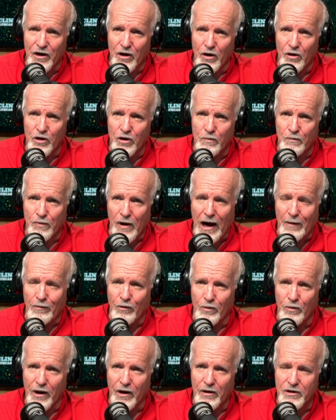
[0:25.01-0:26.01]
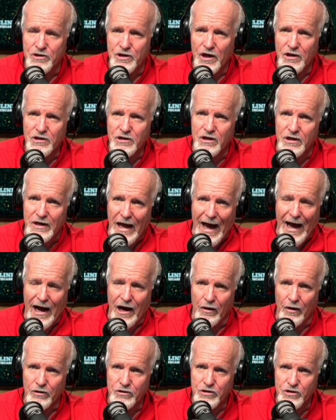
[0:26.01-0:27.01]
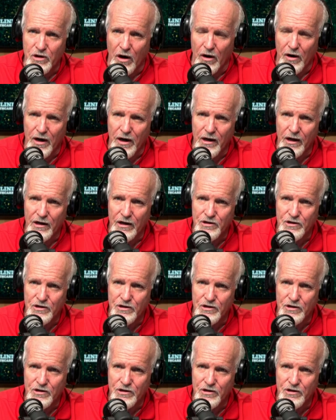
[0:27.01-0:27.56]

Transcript: I know you probably are just now starting to